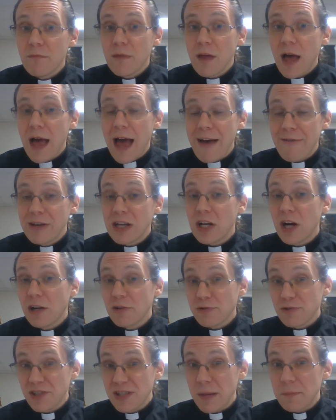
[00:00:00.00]
having
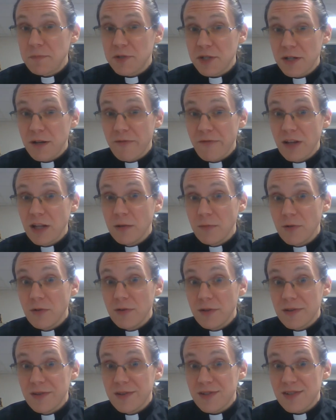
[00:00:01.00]
contraception available
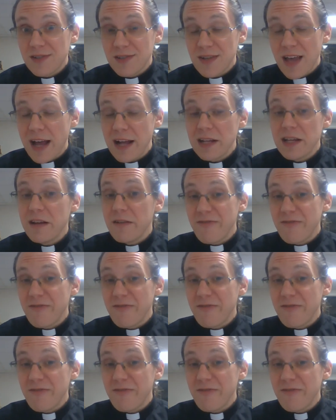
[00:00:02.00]
in the society.